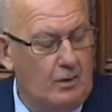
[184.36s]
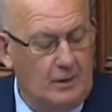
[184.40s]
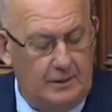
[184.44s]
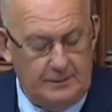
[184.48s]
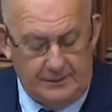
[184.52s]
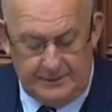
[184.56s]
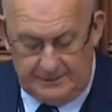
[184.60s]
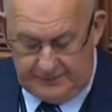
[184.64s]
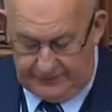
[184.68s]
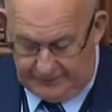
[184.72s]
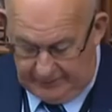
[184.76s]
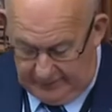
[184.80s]

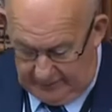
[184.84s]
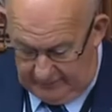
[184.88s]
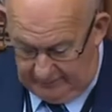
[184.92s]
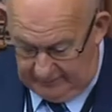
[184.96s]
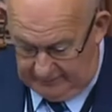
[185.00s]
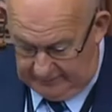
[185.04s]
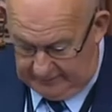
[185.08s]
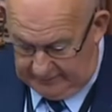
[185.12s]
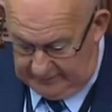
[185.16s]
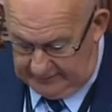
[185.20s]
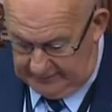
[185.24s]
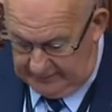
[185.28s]
quality
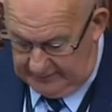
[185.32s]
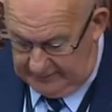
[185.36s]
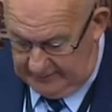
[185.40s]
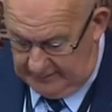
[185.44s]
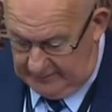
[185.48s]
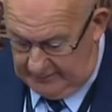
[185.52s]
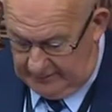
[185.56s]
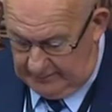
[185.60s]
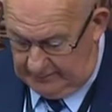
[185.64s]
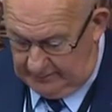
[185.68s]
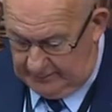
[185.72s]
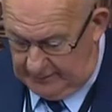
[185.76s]
service,
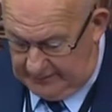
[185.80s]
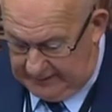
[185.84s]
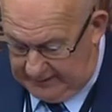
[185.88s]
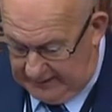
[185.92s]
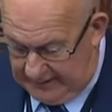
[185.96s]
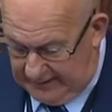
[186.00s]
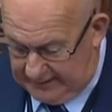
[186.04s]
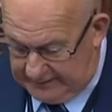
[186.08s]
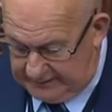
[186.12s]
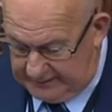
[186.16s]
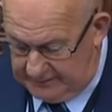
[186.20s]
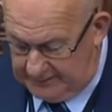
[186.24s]

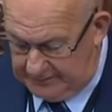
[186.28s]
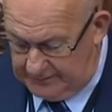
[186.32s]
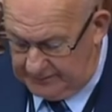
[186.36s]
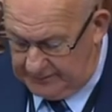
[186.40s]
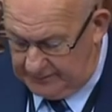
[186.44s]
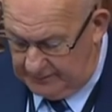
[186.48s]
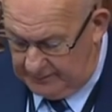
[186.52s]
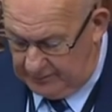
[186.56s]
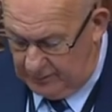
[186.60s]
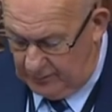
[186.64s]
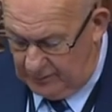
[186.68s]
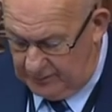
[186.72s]
protection,
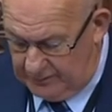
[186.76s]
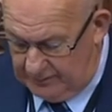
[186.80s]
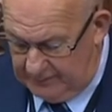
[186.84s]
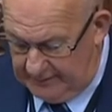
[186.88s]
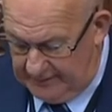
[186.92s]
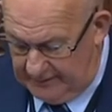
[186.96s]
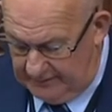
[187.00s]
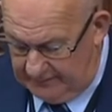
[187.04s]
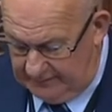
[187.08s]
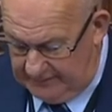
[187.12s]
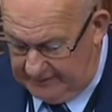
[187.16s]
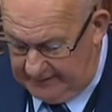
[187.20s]
and
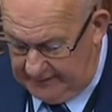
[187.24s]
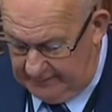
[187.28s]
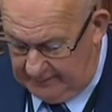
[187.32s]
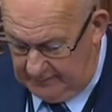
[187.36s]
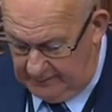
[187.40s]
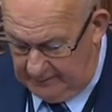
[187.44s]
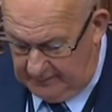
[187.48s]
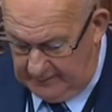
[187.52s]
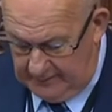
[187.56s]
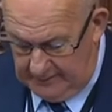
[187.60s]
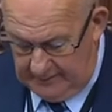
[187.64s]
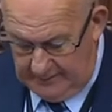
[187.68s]
support made
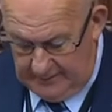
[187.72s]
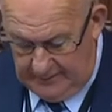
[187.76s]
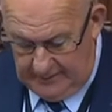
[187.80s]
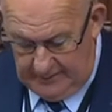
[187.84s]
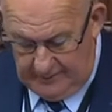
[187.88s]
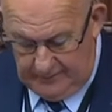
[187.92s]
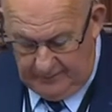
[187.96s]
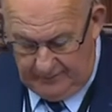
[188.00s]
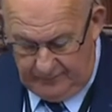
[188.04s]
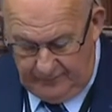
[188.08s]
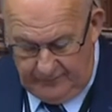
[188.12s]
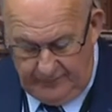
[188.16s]
available
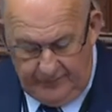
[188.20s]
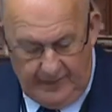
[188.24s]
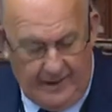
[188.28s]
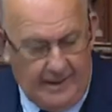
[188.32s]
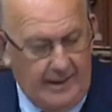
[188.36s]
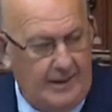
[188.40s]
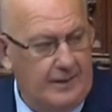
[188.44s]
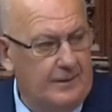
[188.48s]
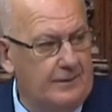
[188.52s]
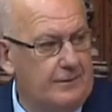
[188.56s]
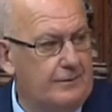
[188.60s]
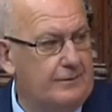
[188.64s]

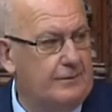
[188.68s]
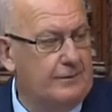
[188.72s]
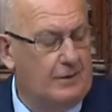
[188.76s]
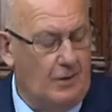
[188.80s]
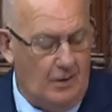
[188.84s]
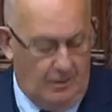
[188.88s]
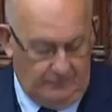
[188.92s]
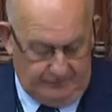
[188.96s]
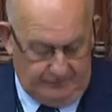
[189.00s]
via the